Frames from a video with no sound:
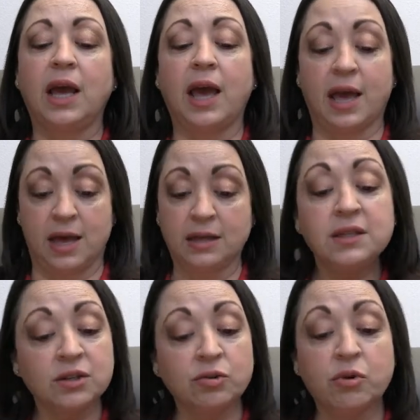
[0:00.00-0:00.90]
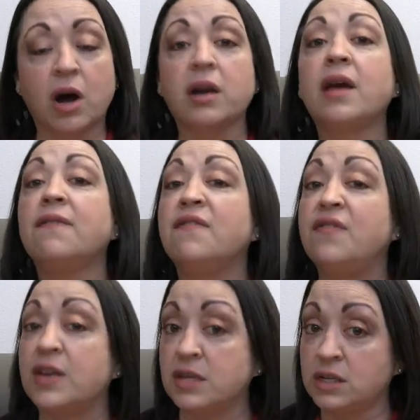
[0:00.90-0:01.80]
And you got a
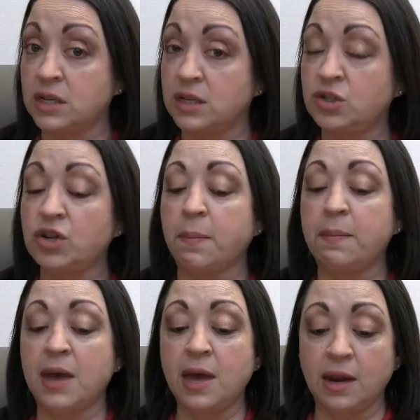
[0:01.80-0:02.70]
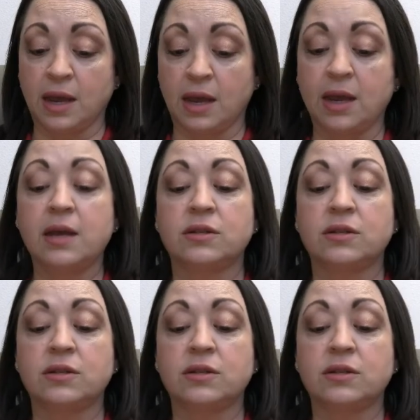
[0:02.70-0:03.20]
vintage penny,